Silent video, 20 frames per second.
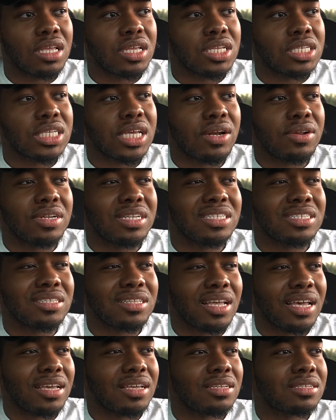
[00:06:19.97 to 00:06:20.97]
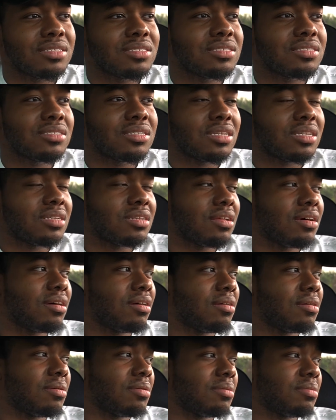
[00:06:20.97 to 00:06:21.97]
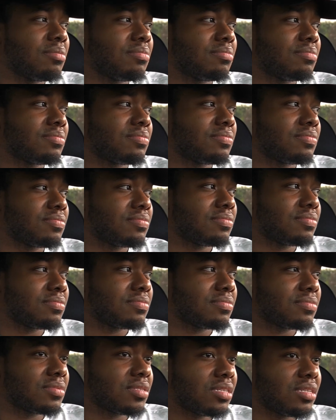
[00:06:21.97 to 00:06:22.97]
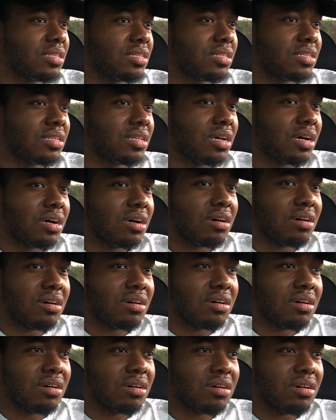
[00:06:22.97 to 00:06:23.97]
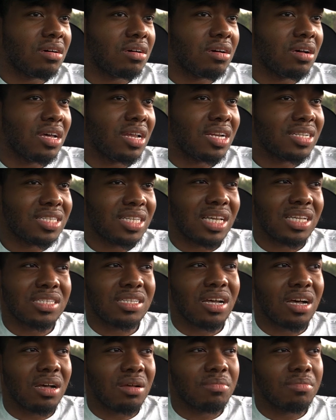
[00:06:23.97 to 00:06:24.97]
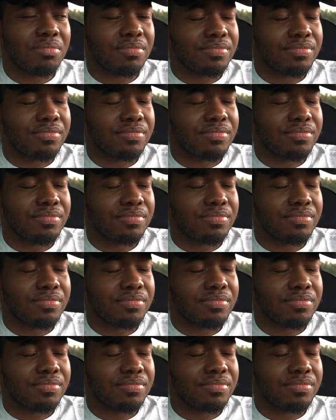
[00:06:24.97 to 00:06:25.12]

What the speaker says: She had on these leggings and a tank top.